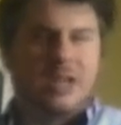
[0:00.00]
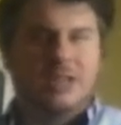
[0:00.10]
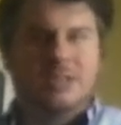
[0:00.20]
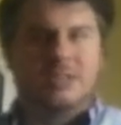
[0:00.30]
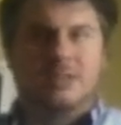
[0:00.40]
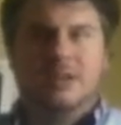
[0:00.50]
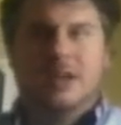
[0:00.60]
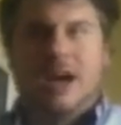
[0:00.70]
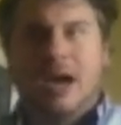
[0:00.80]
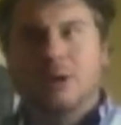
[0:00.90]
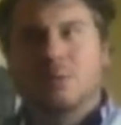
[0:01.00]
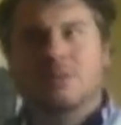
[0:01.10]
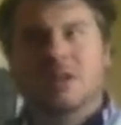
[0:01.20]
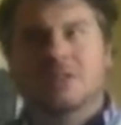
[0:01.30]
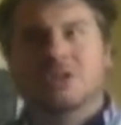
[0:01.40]
I don't
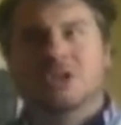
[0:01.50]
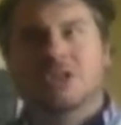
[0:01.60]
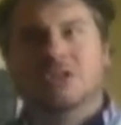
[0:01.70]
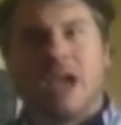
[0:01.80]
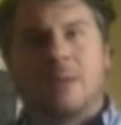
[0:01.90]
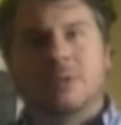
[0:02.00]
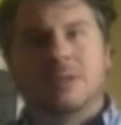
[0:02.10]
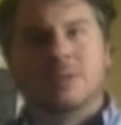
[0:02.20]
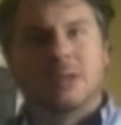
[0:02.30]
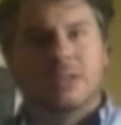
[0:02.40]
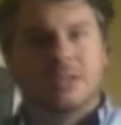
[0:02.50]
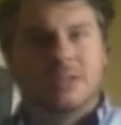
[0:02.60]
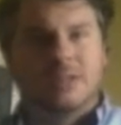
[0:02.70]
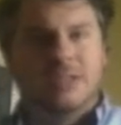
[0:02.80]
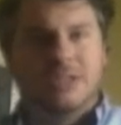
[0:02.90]
find that change happens by
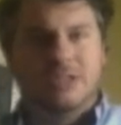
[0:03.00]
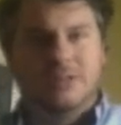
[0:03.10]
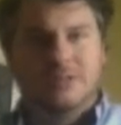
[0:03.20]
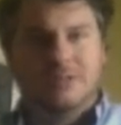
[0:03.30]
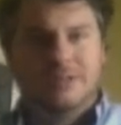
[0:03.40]
legislation.